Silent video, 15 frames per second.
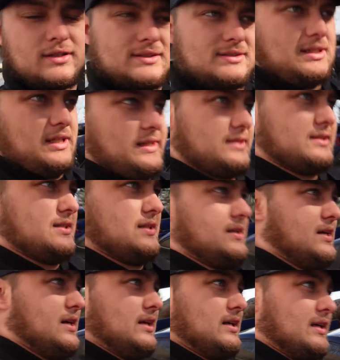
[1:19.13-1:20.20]

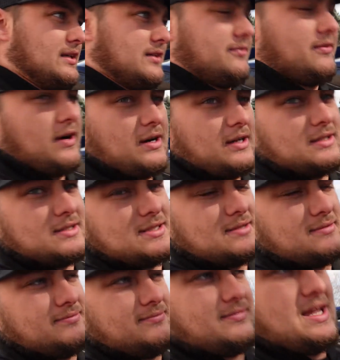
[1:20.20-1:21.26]
it's
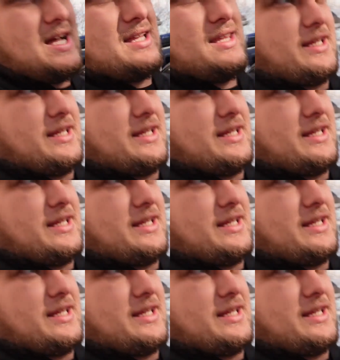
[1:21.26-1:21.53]
not